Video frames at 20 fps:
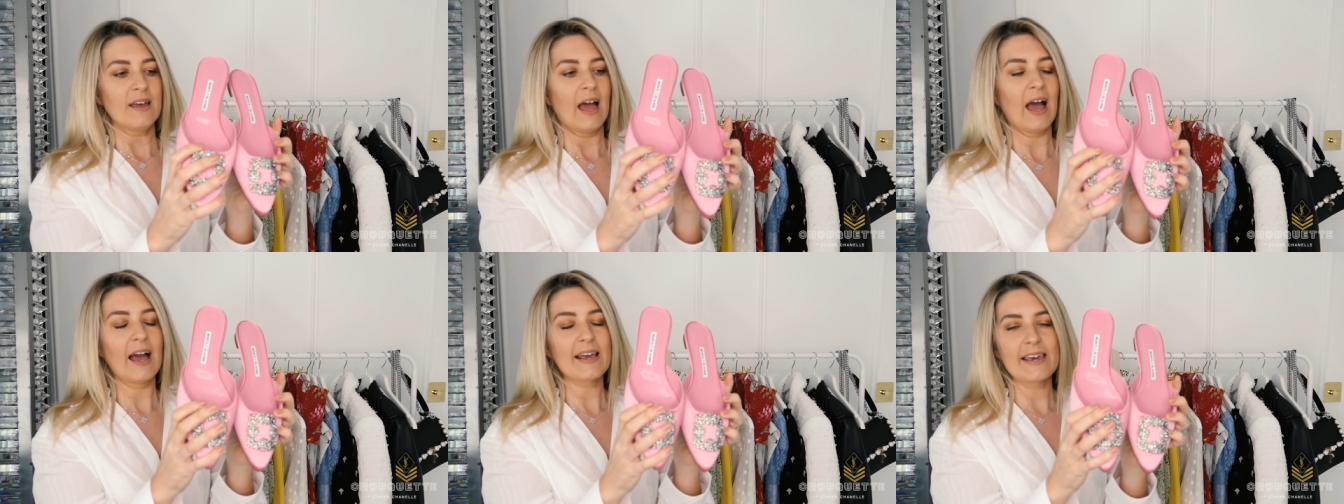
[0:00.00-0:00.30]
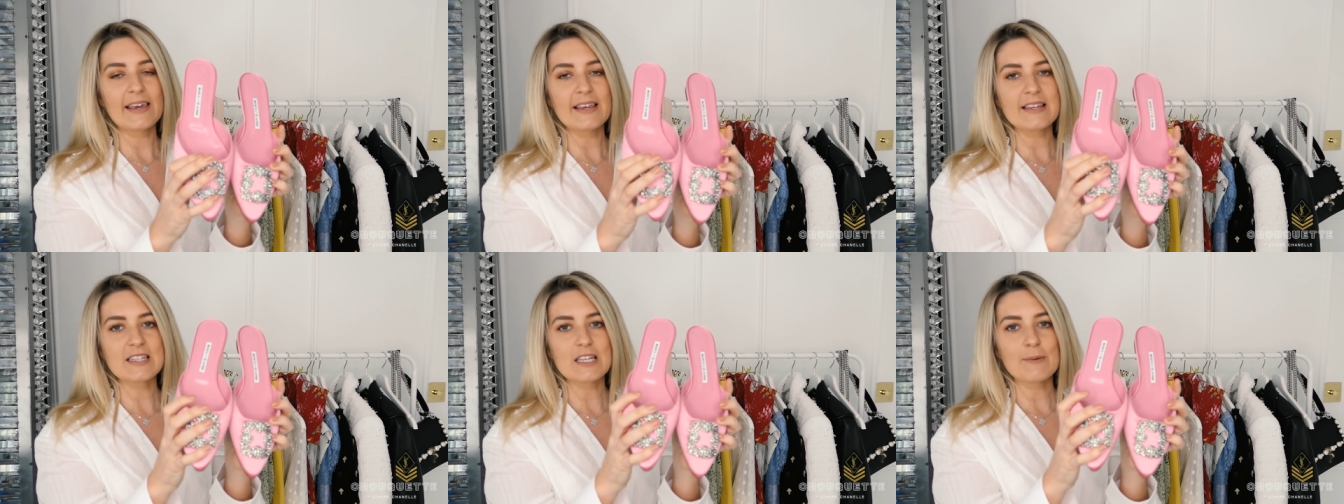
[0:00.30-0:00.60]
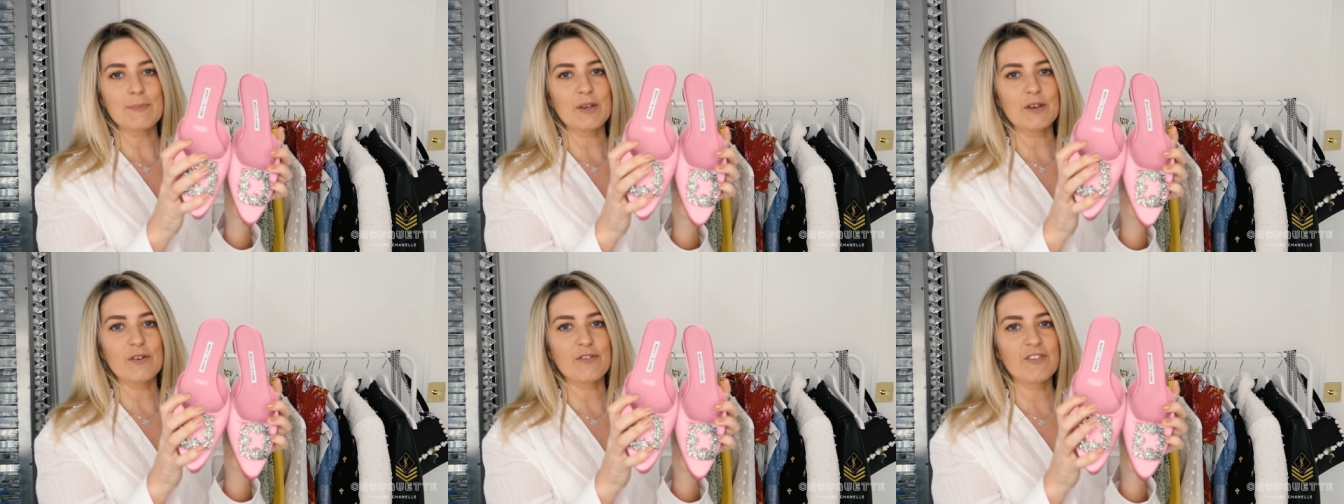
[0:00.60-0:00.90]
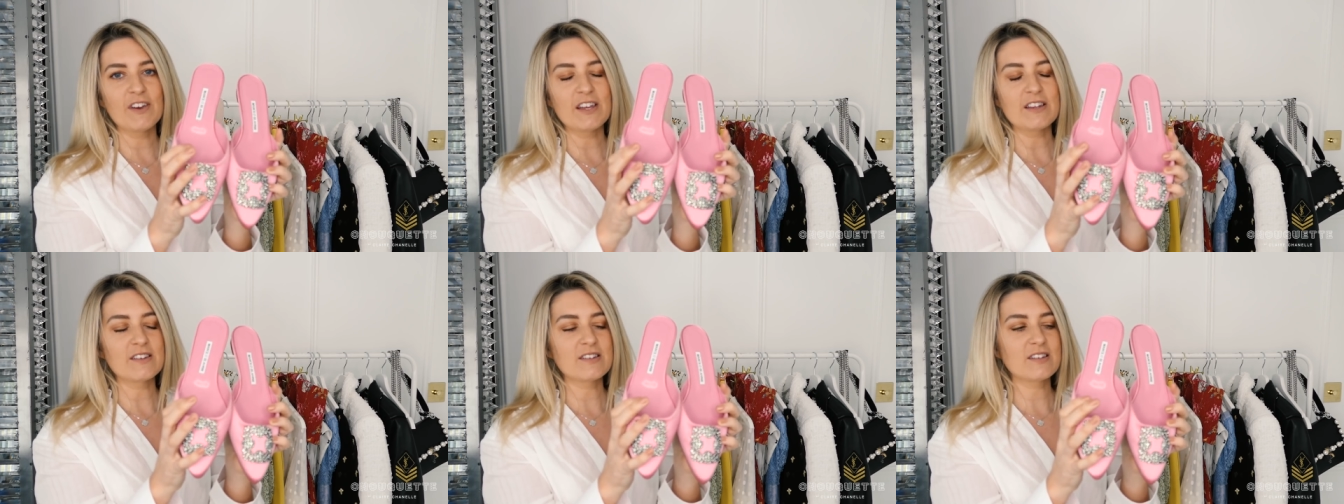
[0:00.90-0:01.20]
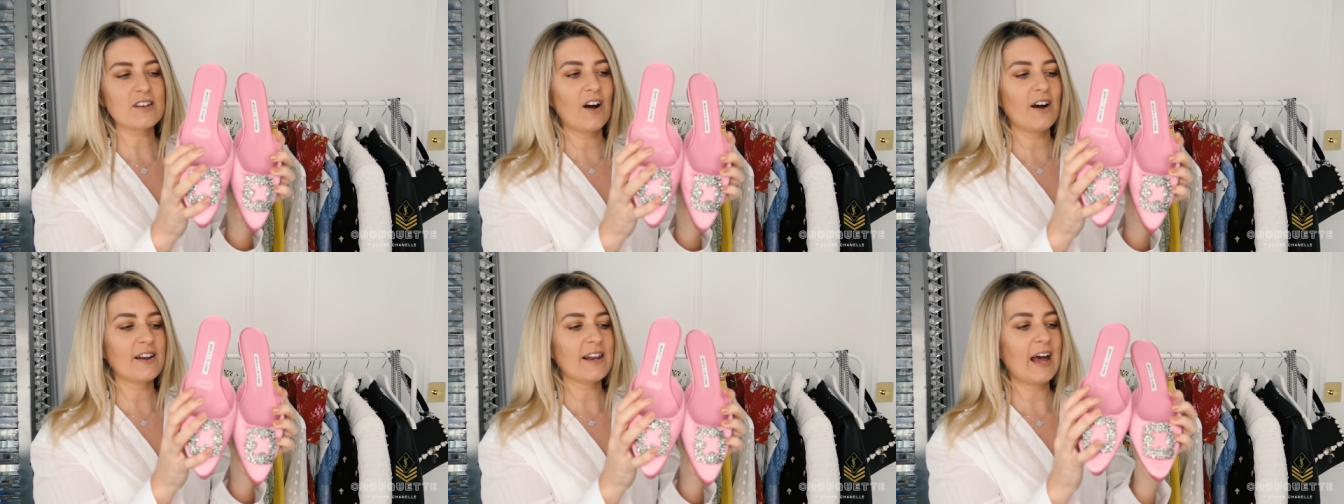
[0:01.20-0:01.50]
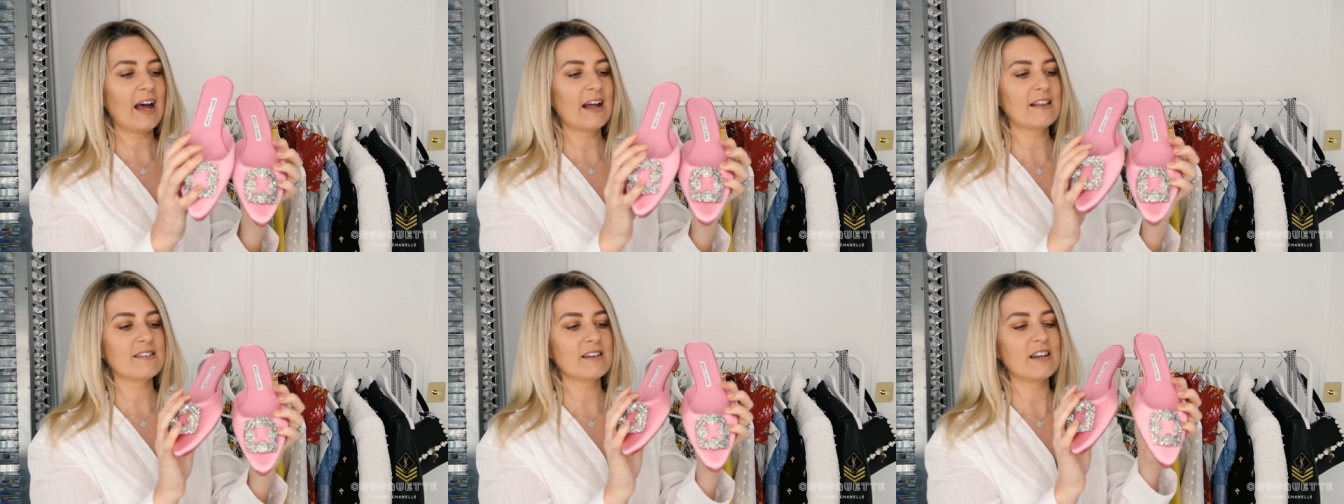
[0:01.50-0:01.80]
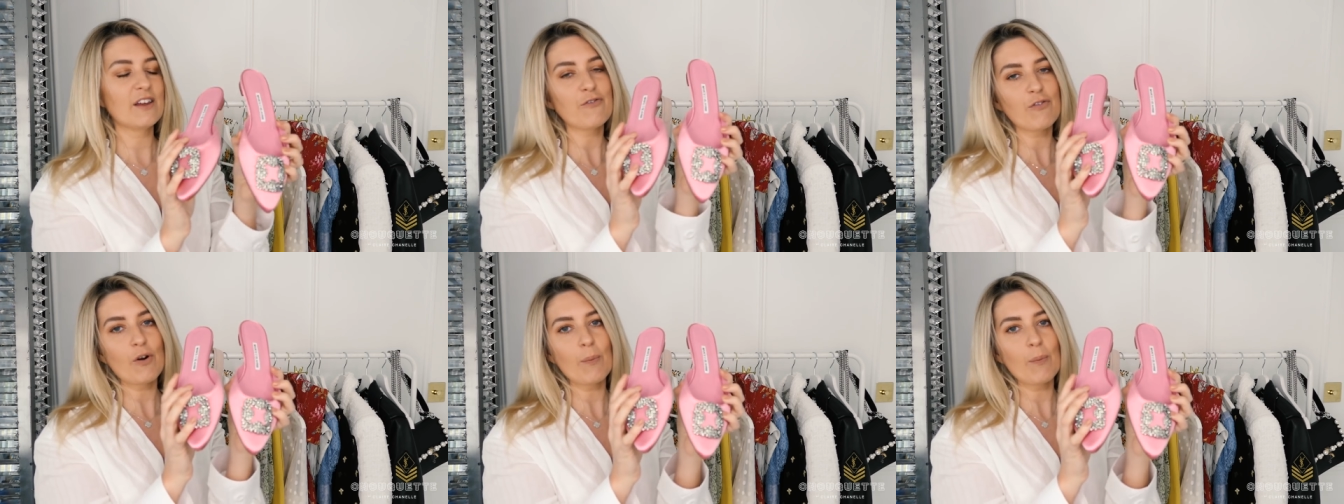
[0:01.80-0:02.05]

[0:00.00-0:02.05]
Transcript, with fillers: Hangisi but your feet just can't handle it.